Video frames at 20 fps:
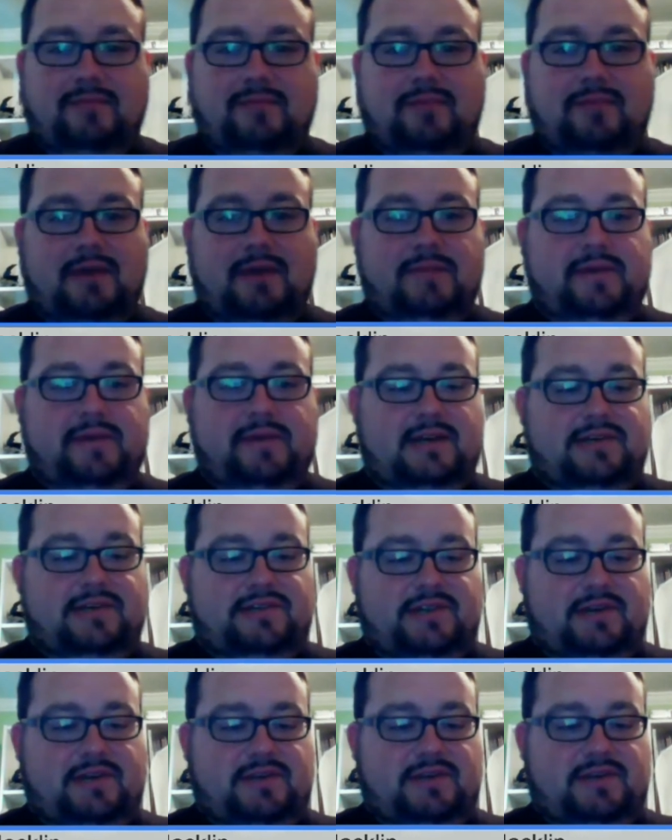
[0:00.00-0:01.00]
Bobcat
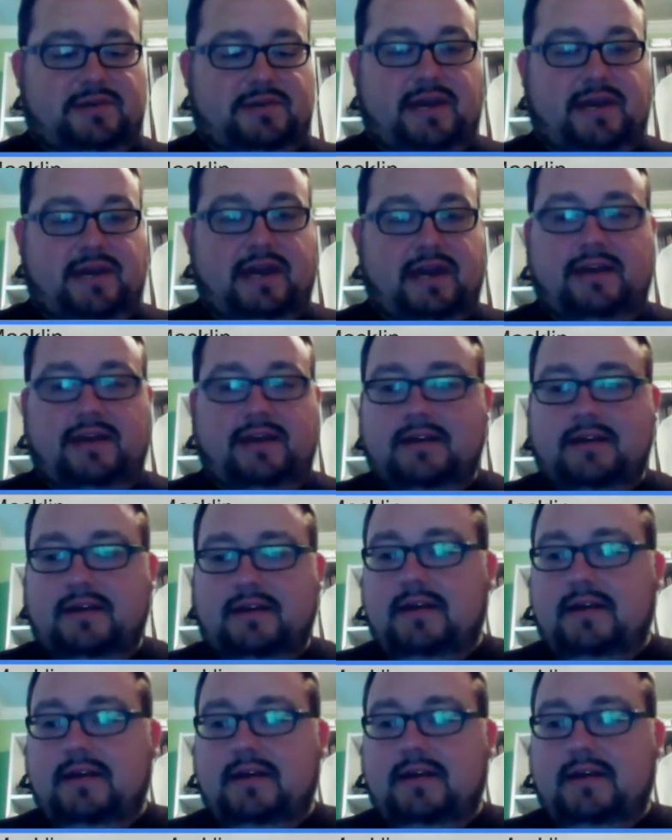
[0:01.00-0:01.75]
Jones. Okay.